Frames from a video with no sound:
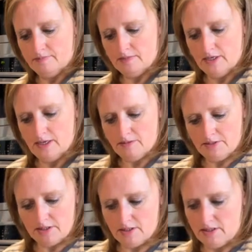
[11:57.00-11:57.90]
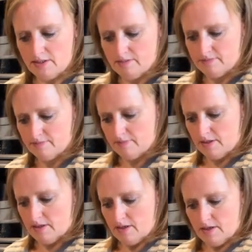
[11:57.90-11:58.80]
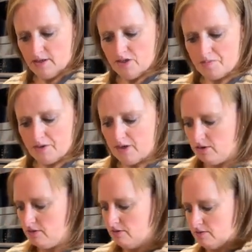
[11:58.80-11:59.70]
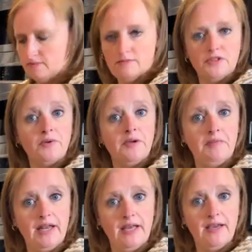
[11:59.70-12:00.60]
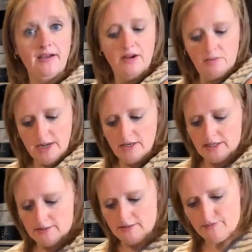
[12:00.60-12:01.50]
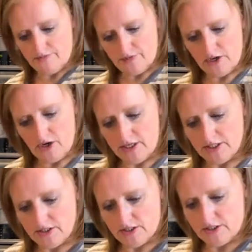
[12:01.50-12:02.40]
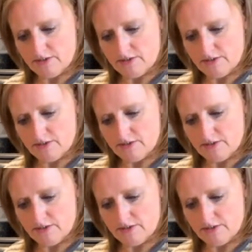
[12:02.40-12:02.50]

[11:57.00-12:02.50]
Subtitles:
And I'm just going to sprinkle the remaining around it for garnish. Just